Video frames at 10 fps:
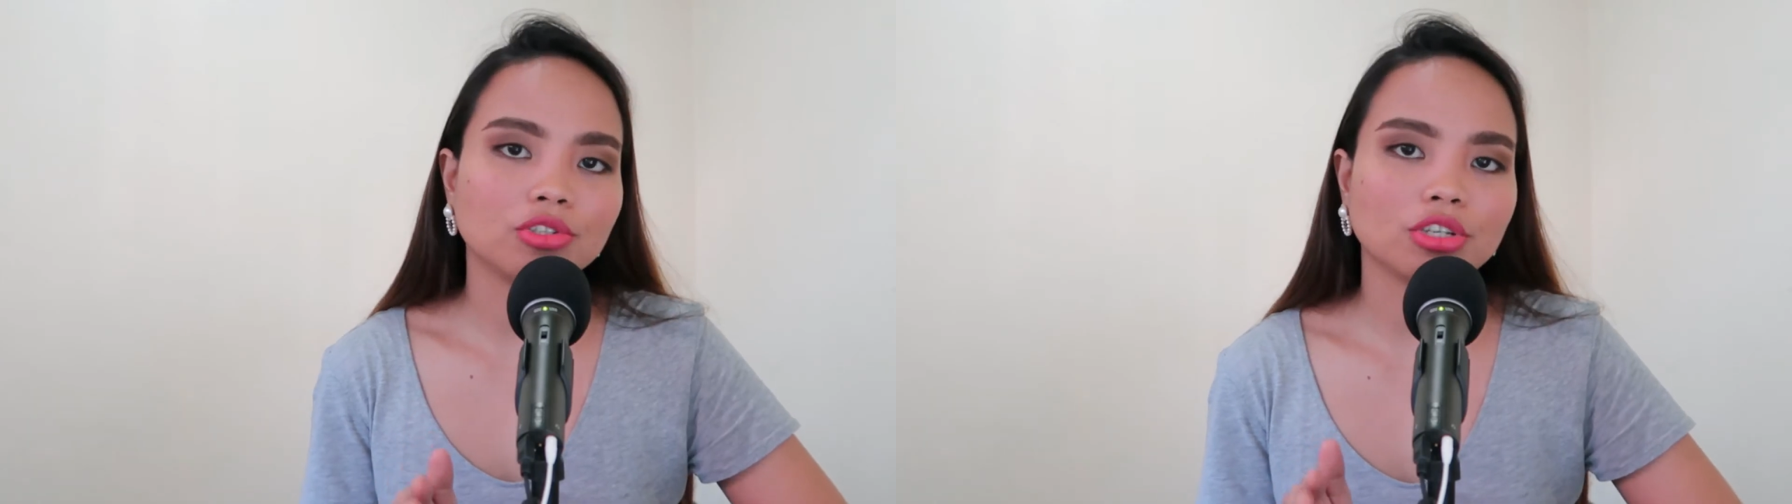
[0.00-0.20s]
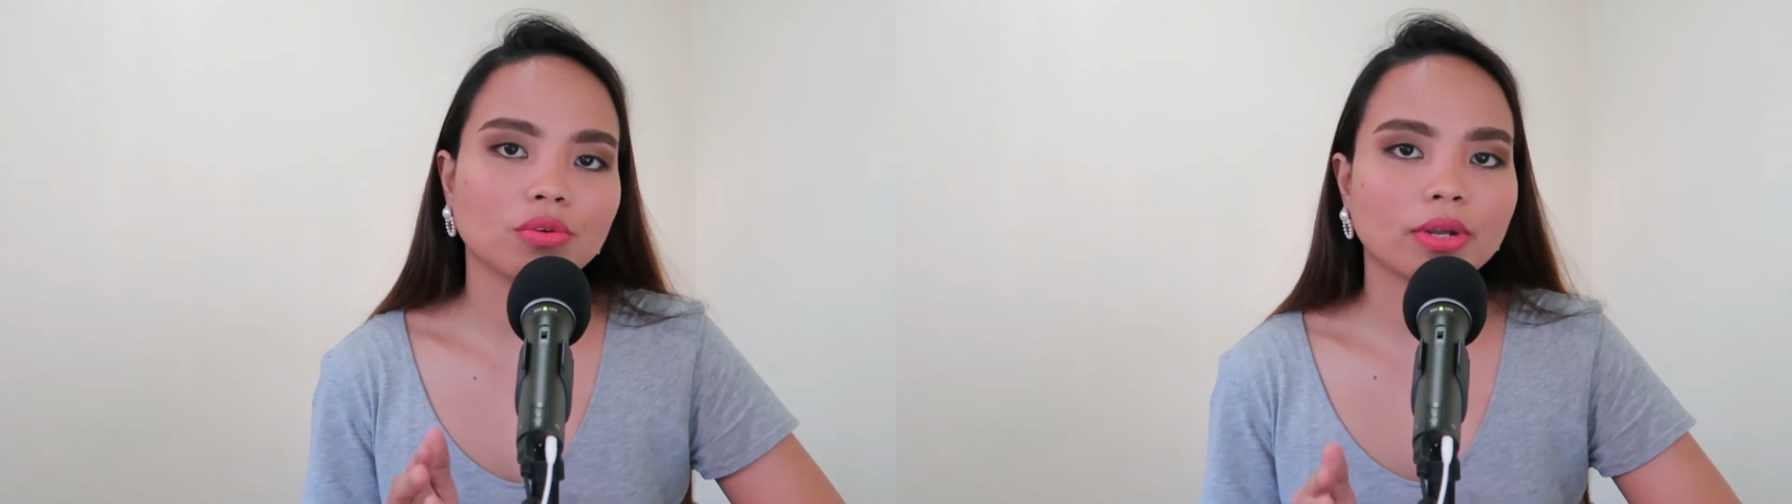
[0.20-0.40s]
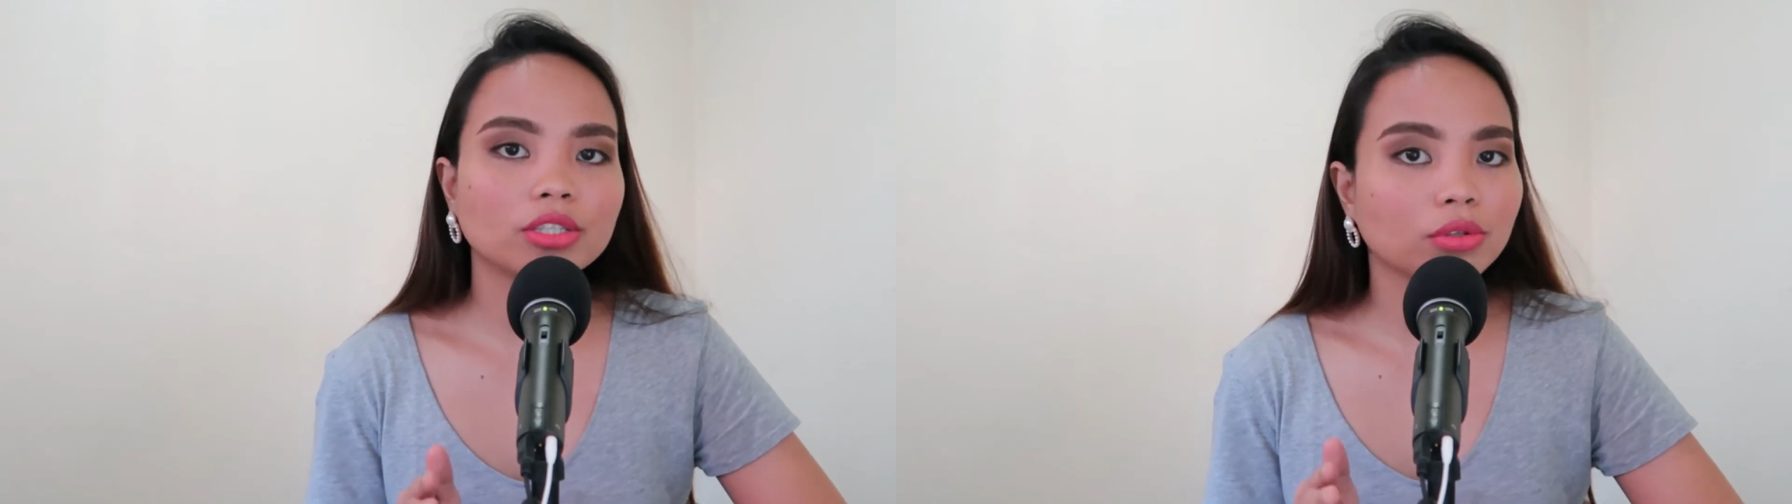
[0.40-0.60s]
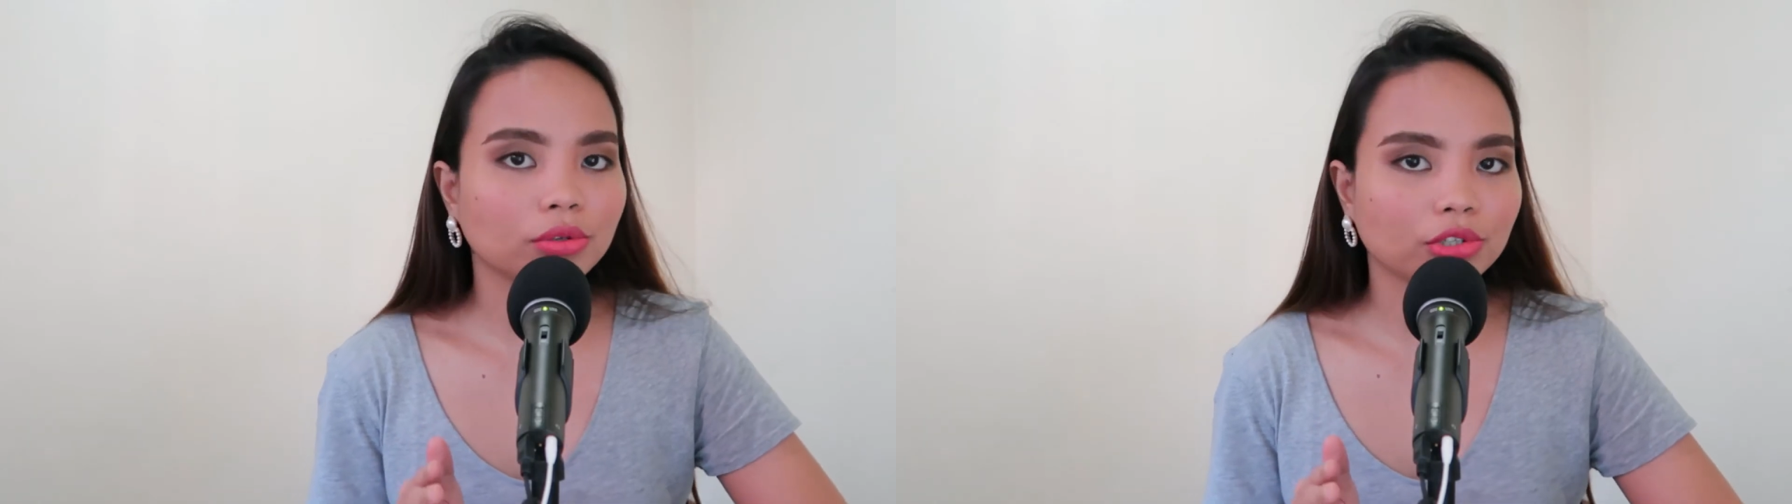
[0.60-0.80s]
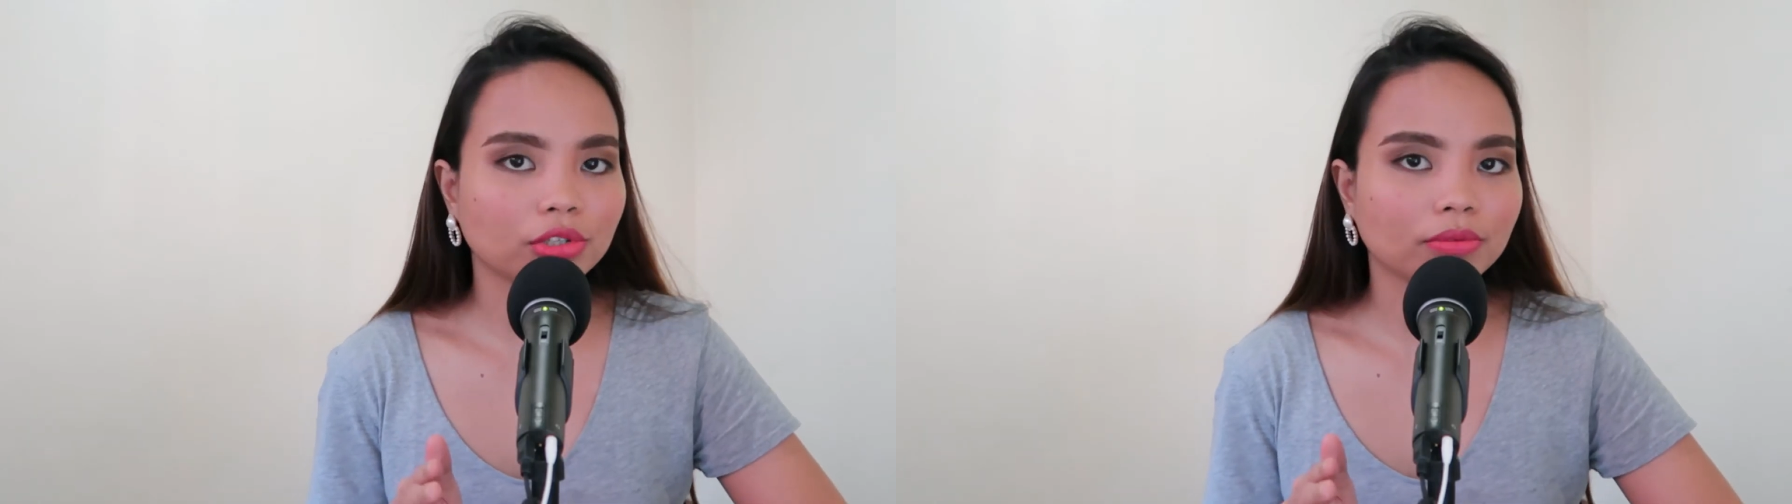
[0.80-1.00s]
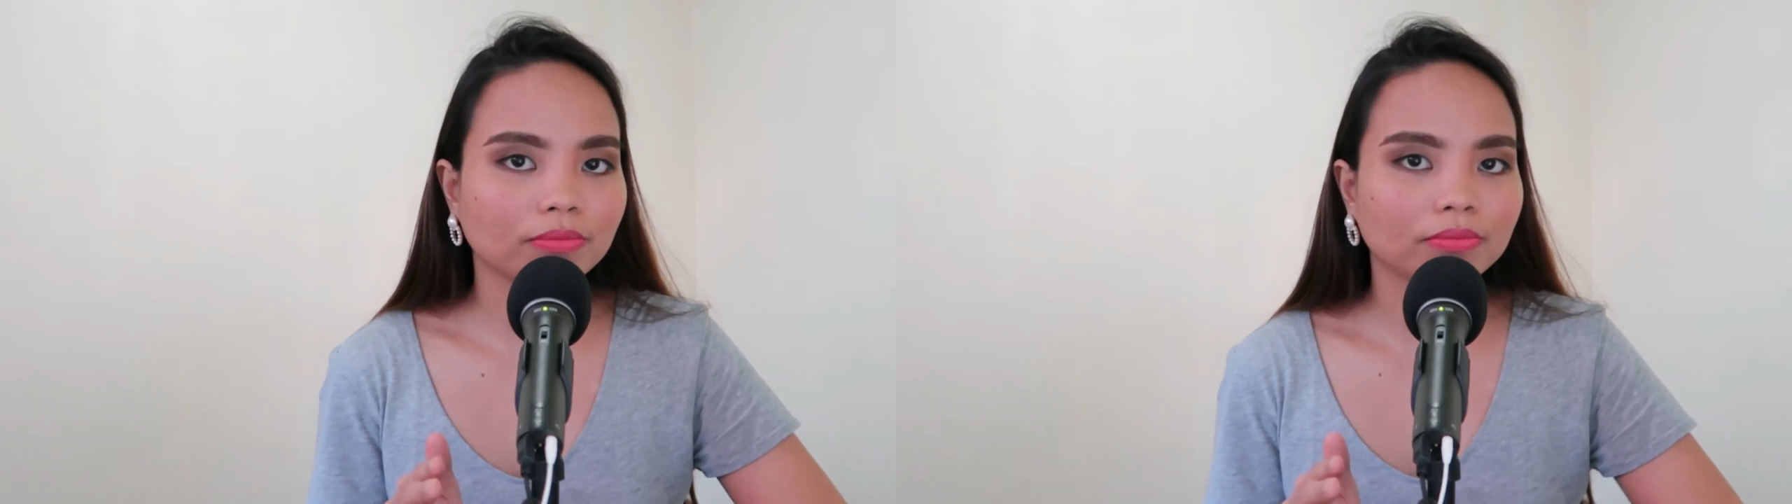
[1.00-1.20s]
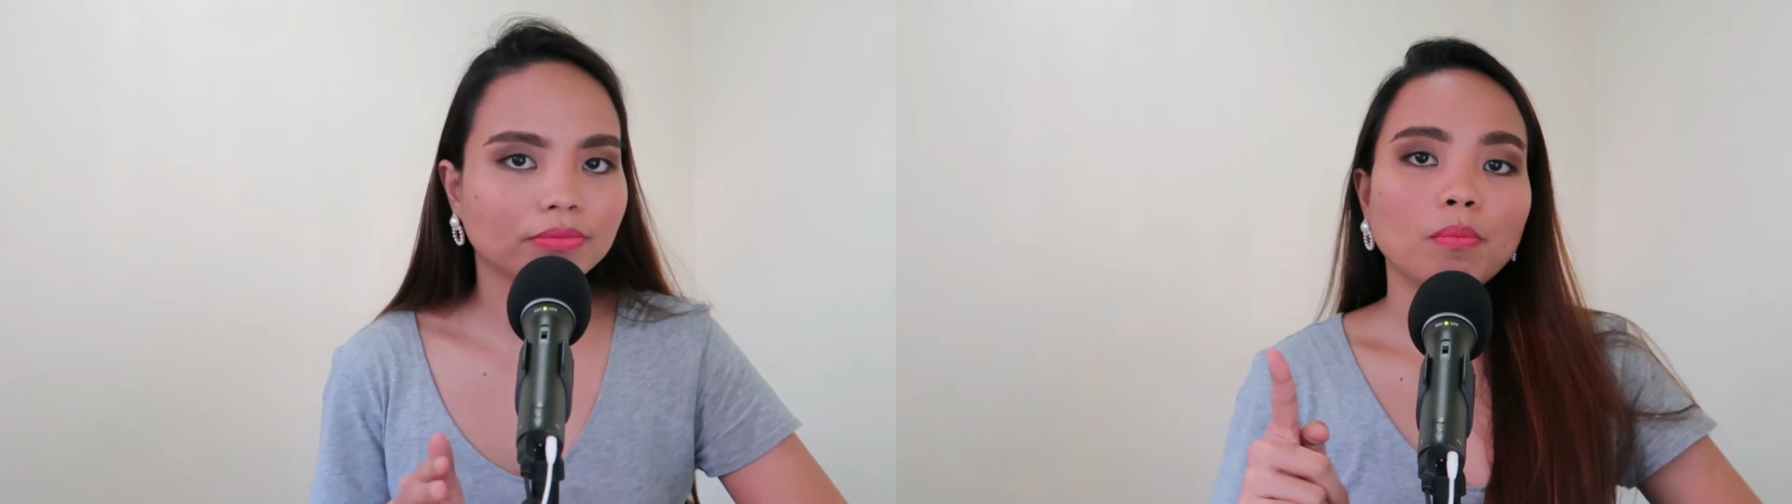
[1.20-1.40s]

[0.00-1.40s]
to your resolution.